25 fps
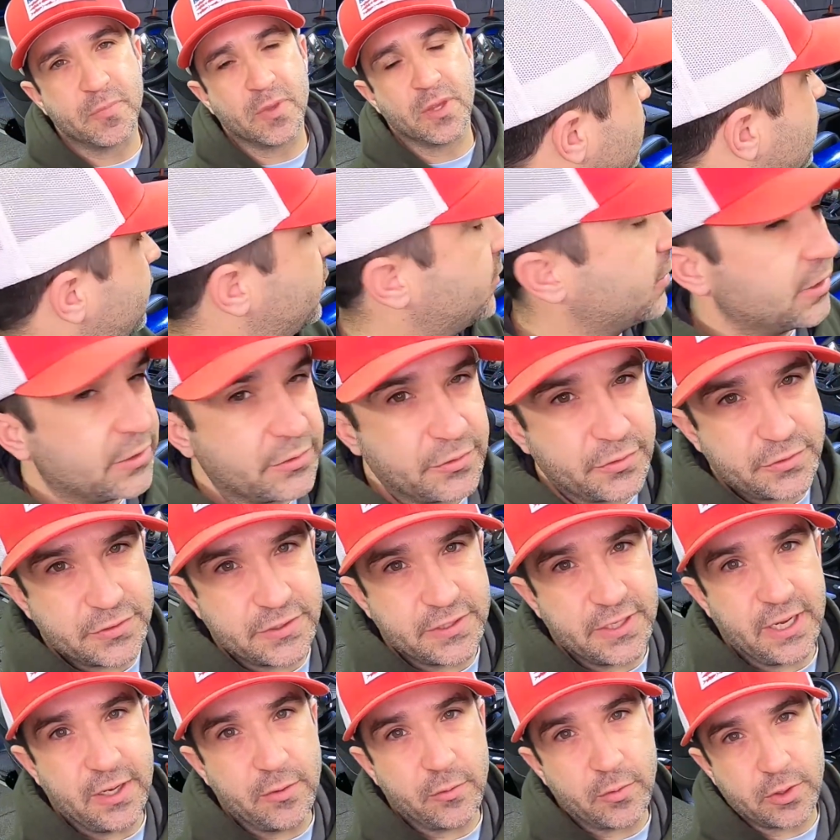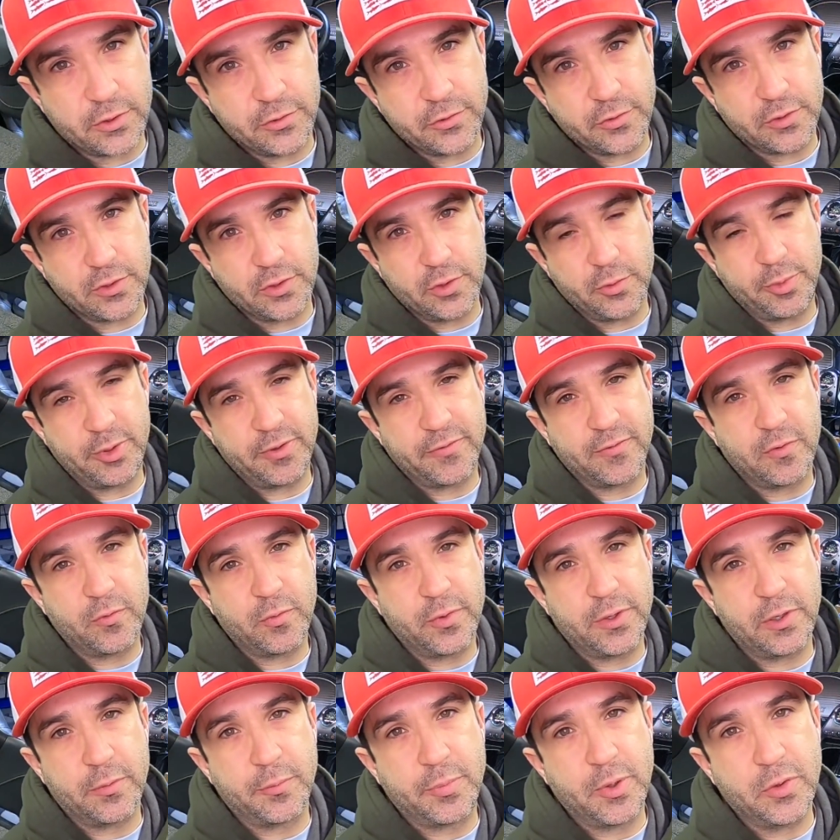What we're gonna do today, we're gonna do a little bit of a
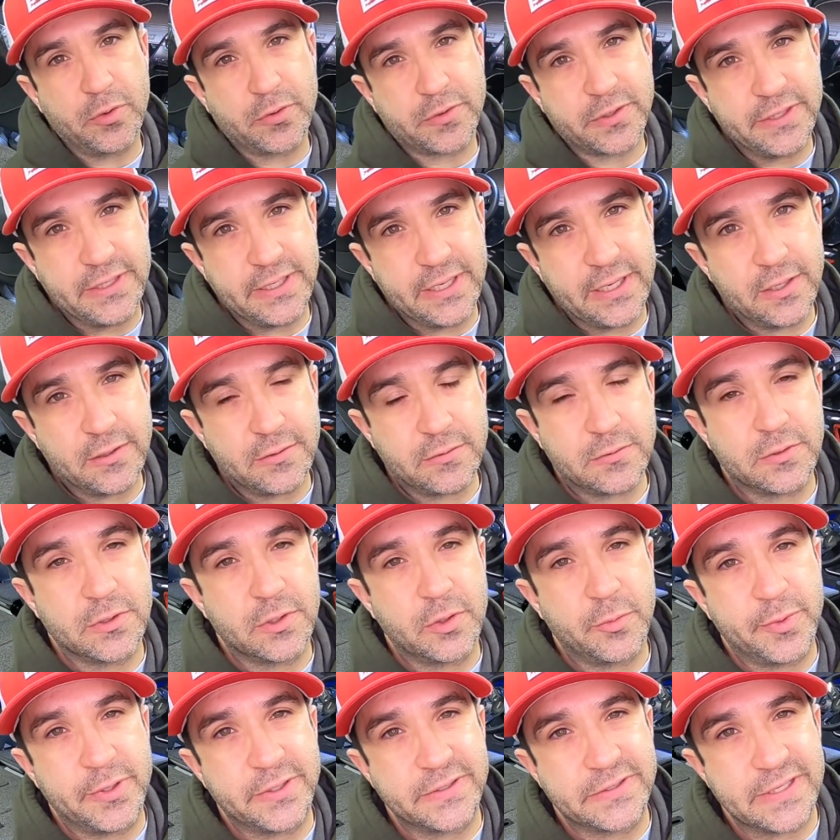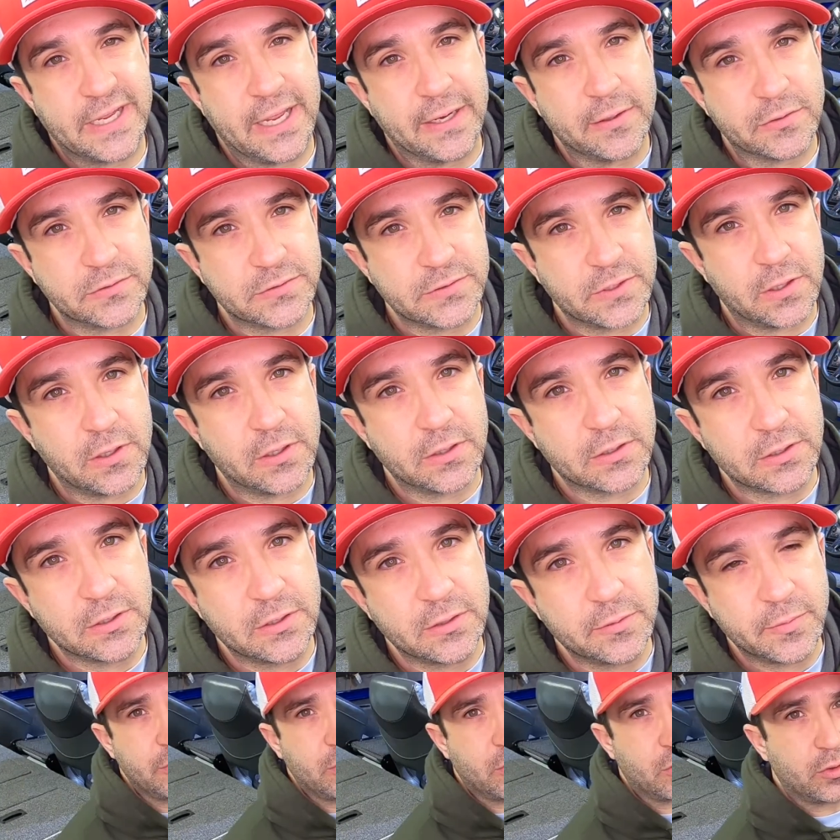winter boat clean out, a little bit of tackle talk,
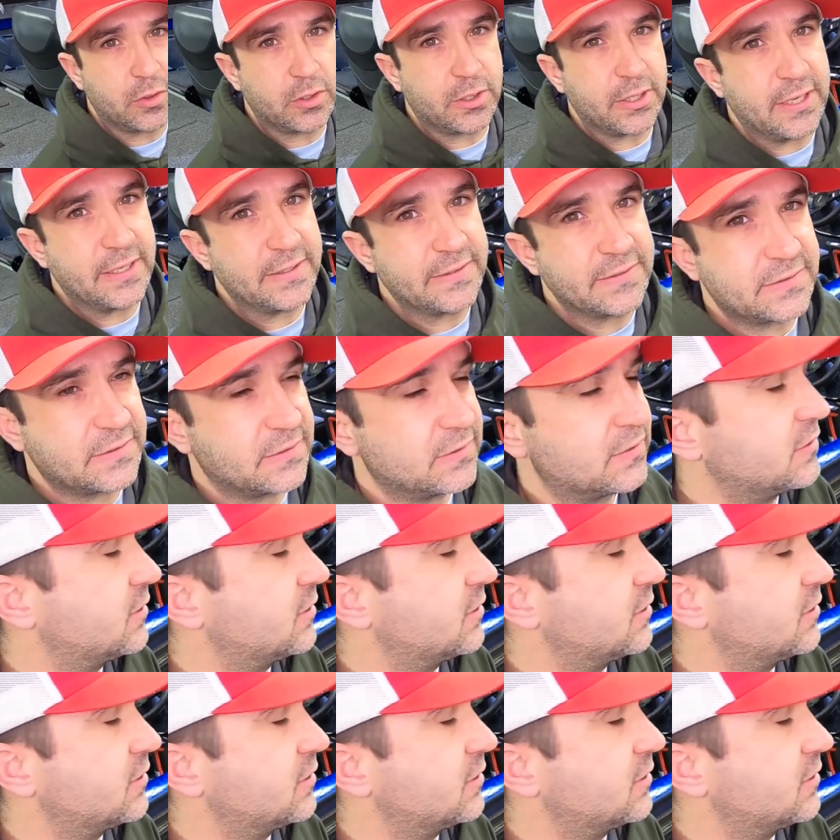reorganize